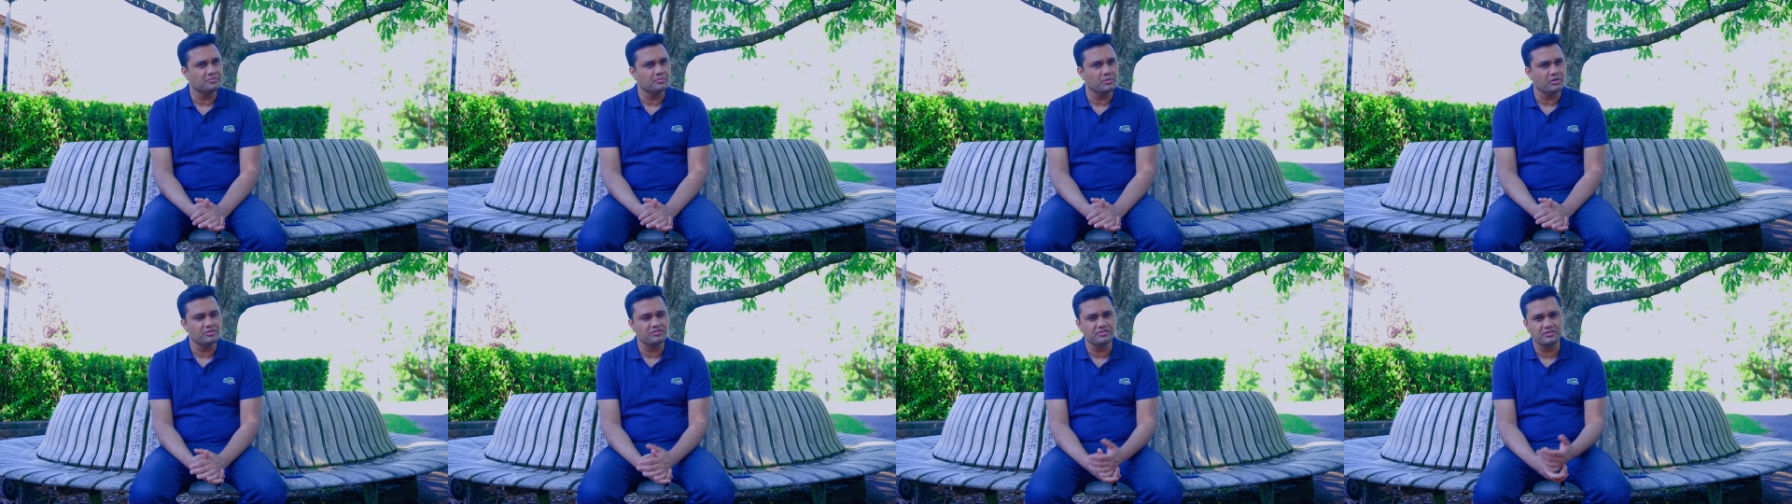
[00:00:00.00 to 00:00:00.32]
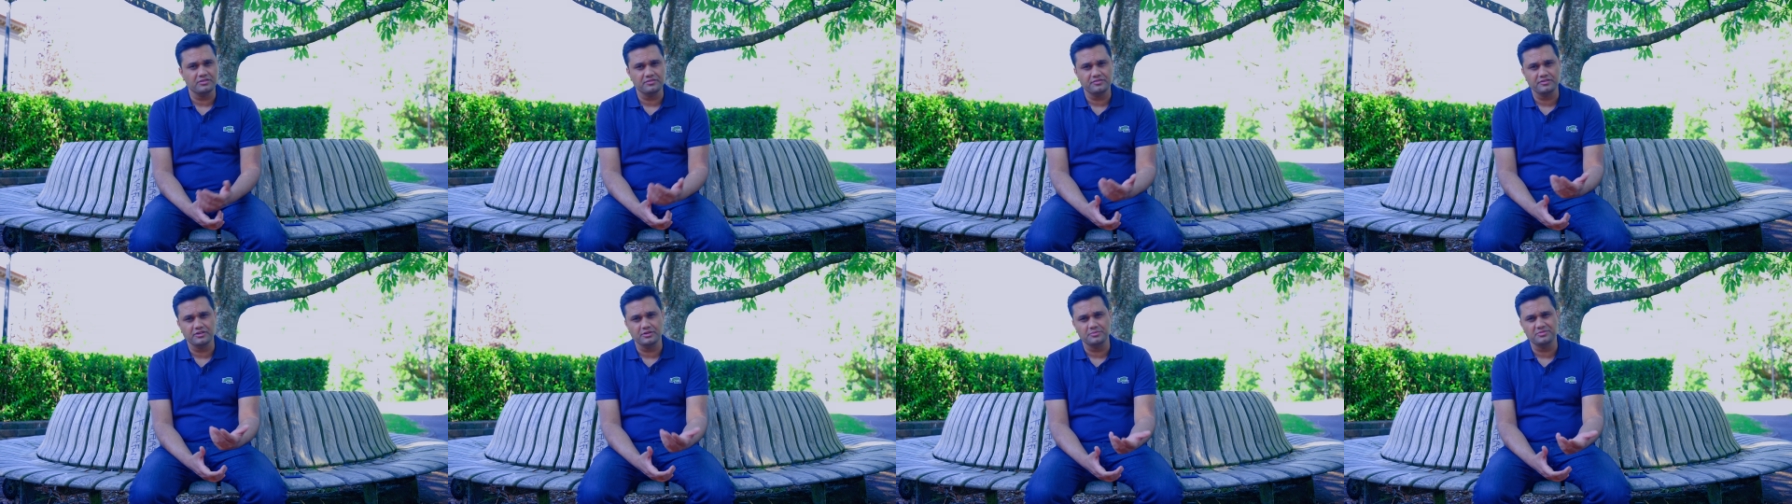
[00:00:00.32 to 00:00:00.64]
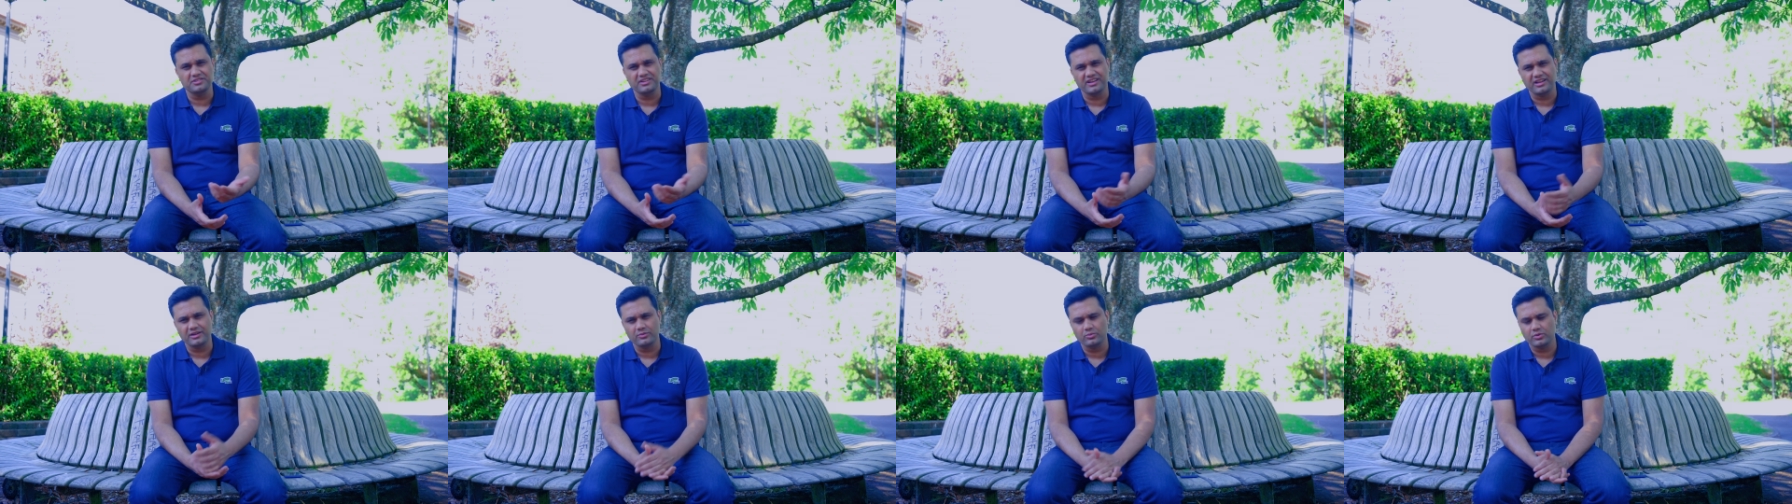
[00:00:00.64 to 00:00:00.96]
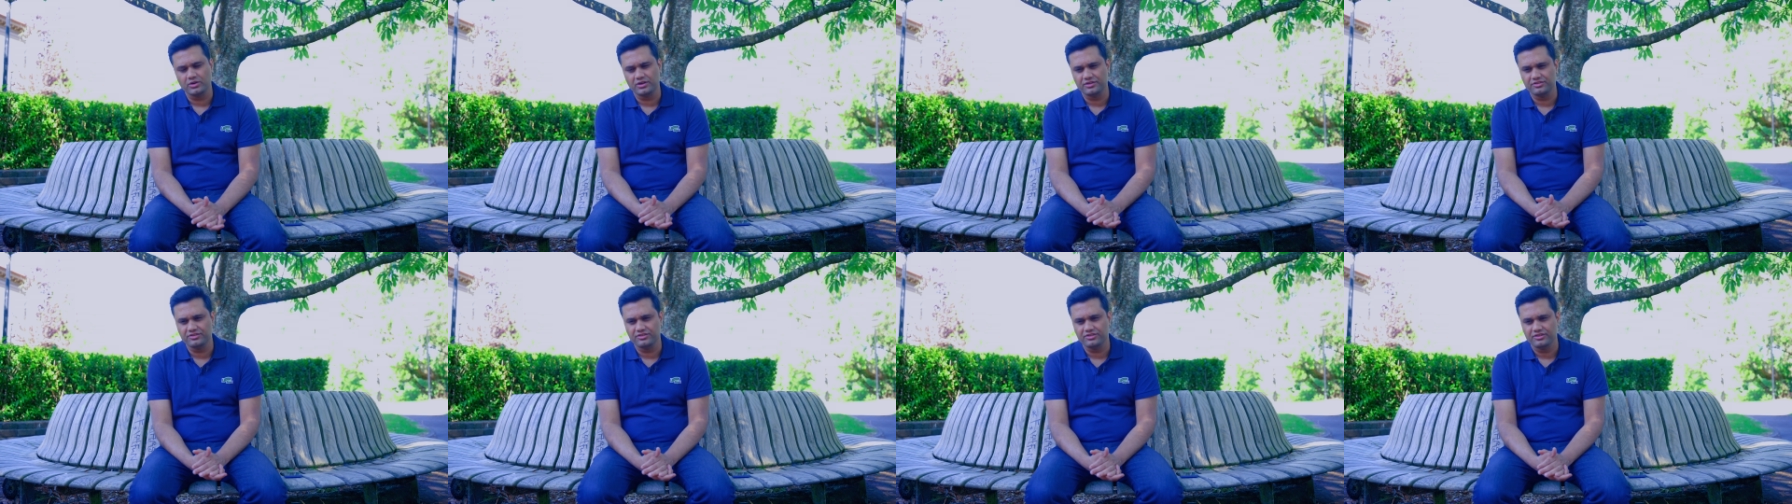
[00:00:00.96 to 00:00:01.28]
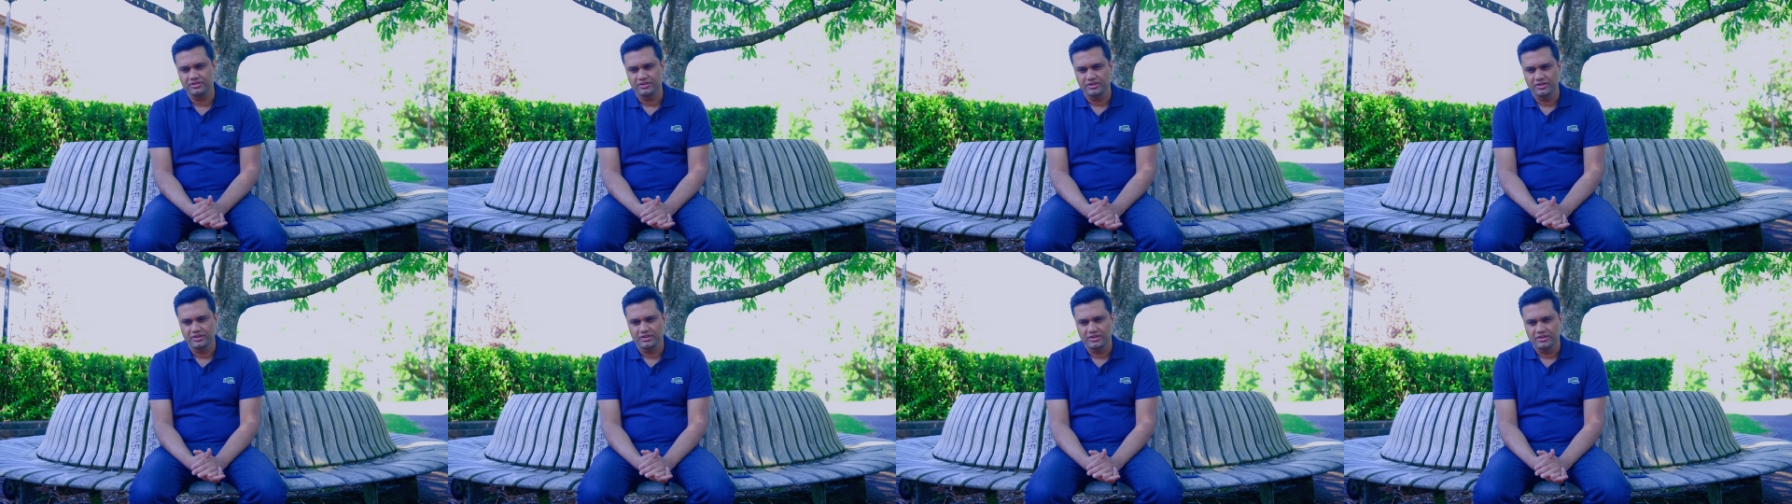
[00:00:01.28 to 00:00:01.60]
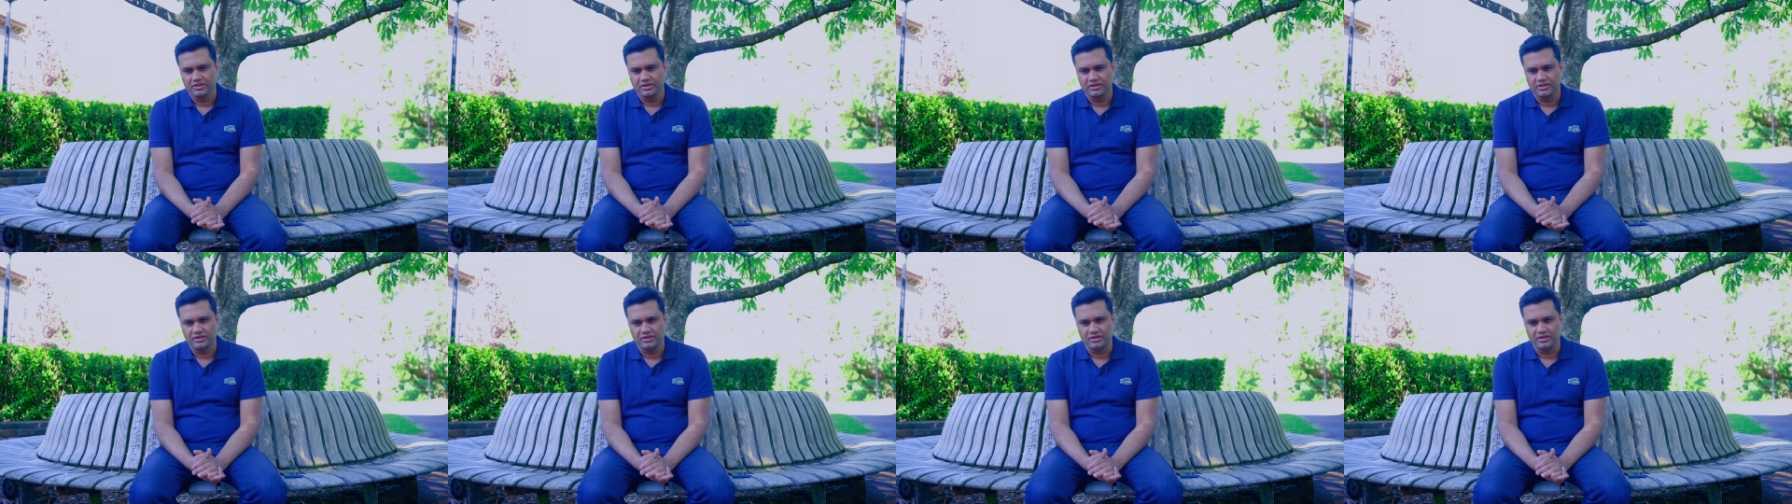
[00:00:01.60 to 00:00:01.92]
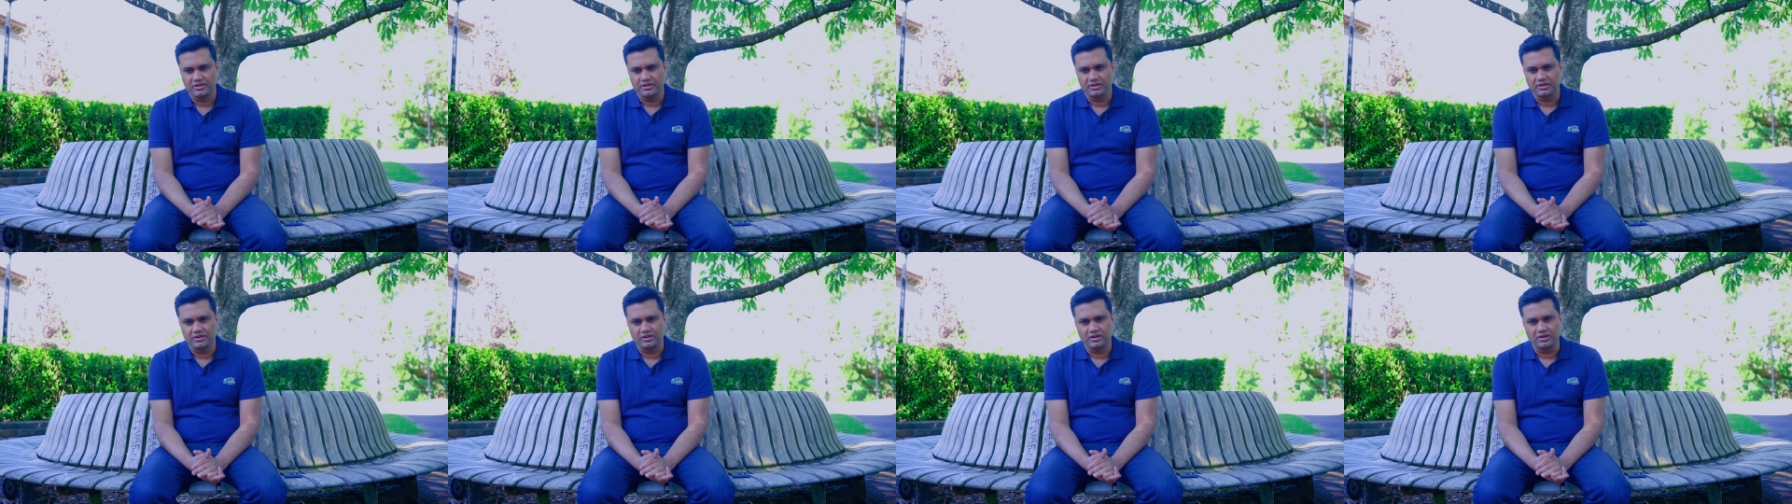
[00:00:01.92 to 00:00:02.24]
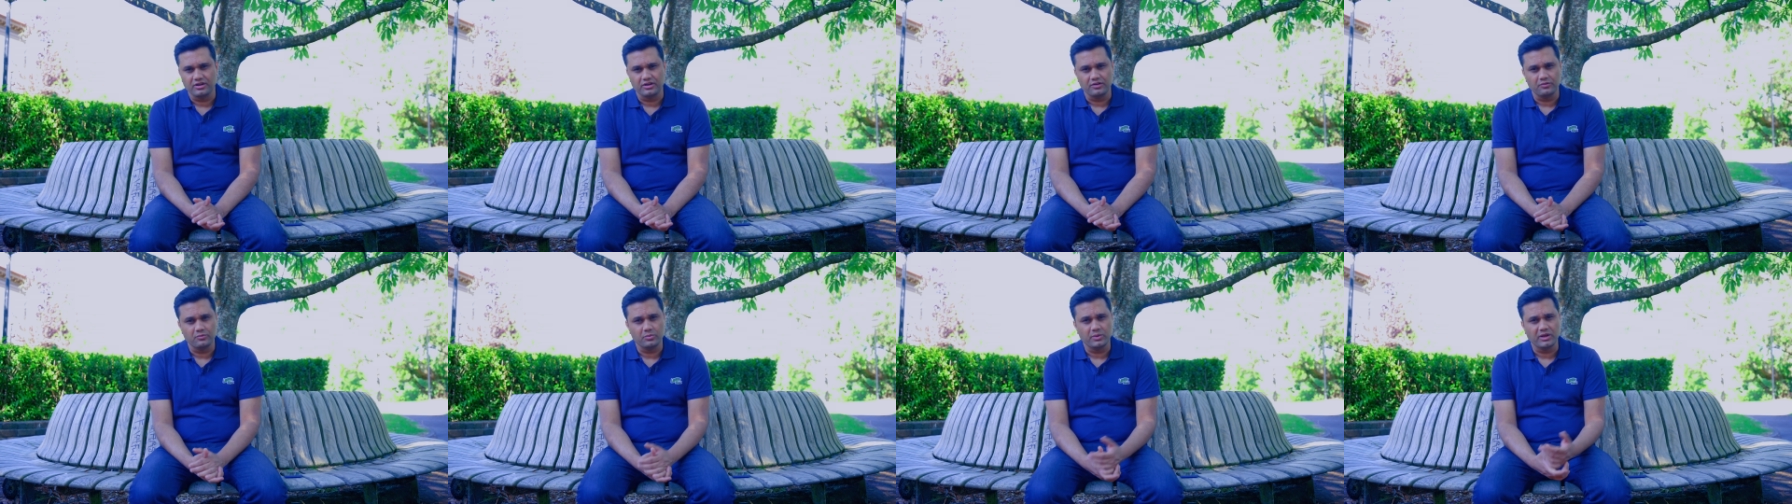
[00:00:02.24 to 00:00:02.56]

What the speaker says: Most of the films that I watch are